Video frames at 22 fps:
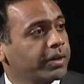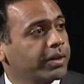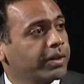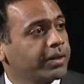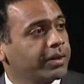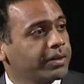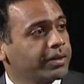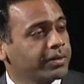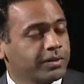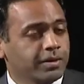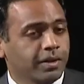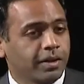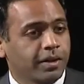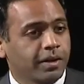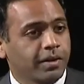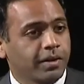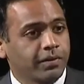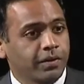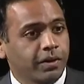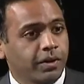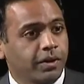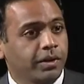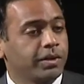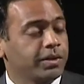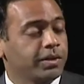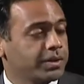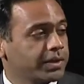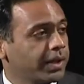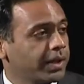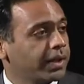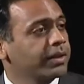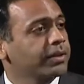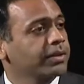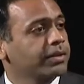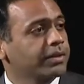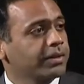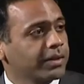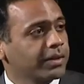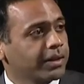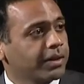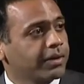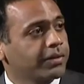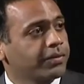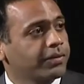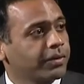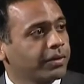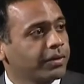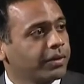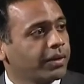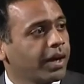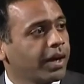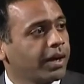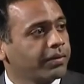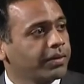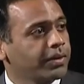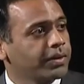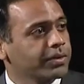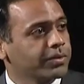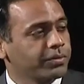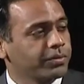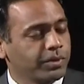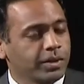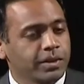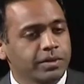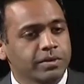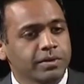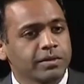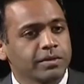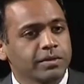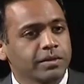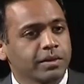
is uh, very distinct uh, for obvious reasons,